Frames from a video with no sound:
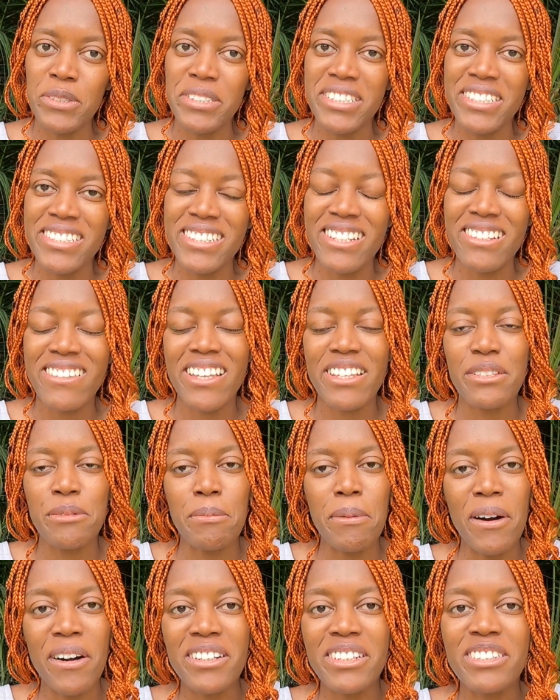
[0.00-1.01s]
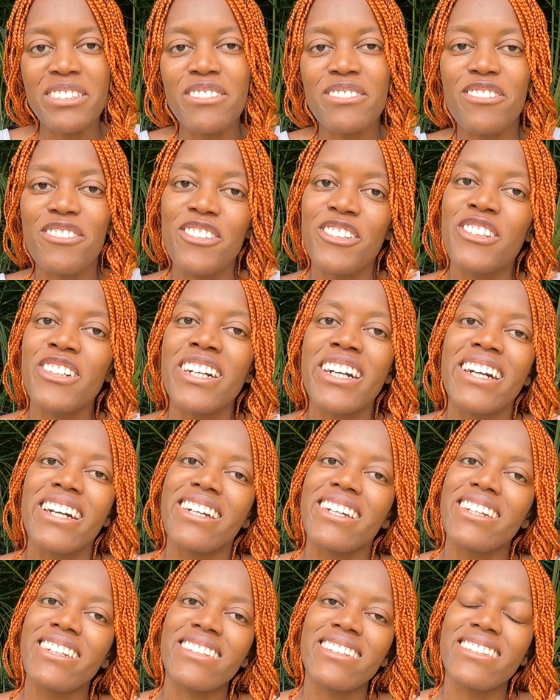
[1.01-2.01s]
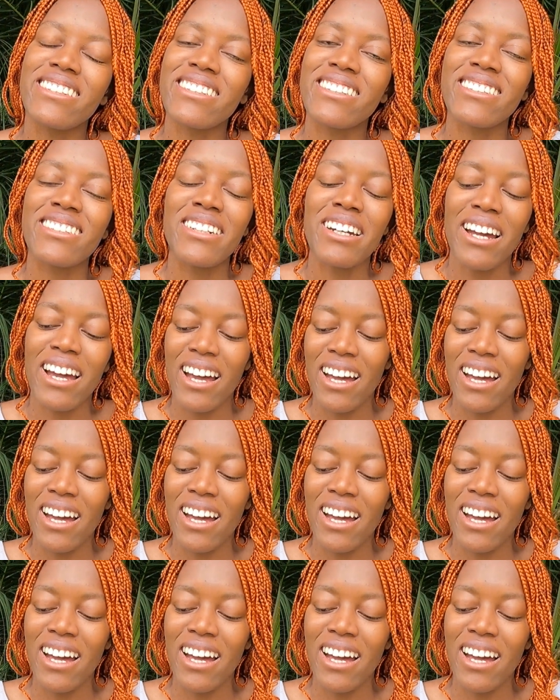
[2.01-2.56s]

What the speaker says: detail than you bargained for in a